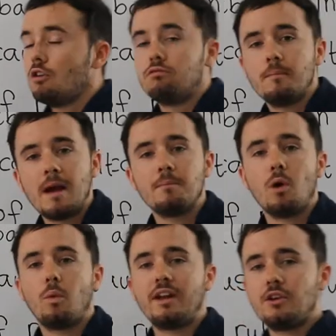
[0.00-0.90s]

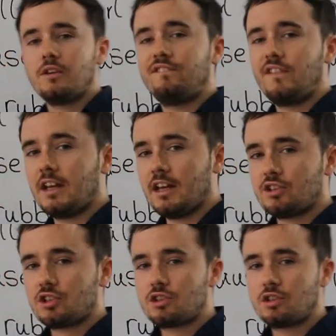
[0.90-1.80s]
Remember, when you have
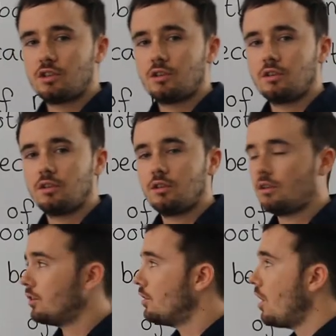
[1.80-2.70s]
finished,
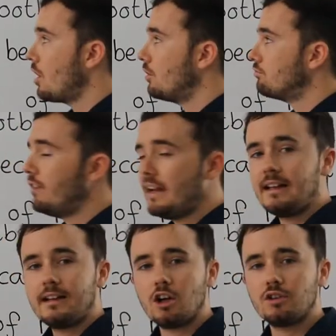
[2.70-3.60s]

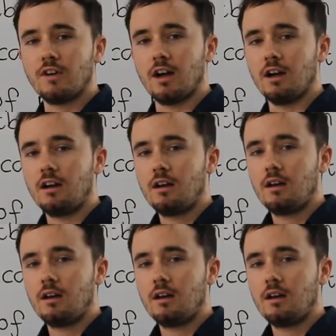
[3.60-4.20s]
read it over.